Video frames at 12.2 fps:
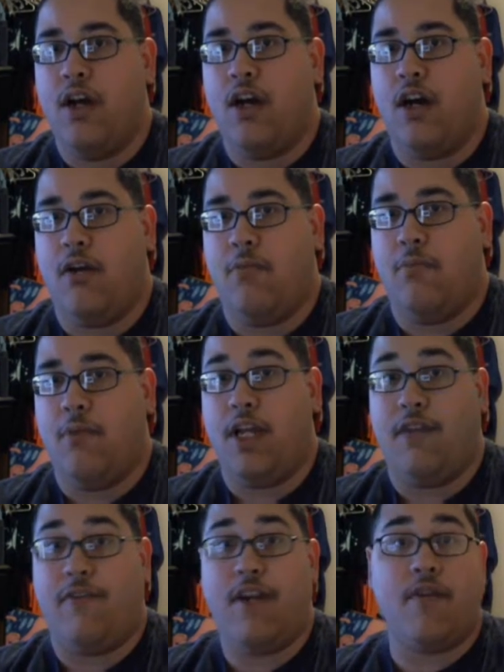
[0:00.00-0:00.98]
And
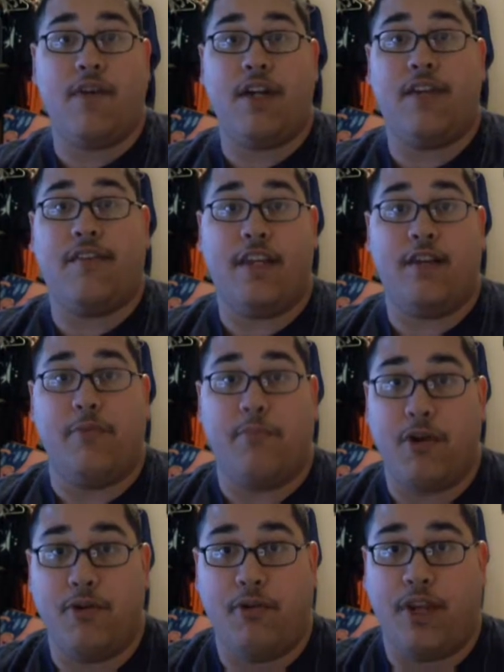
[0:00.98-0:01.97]
if he ever gets any
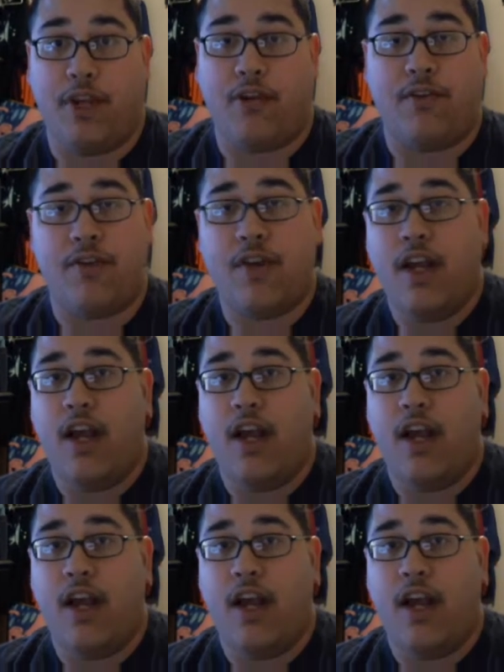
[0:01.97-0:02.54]
mutilators,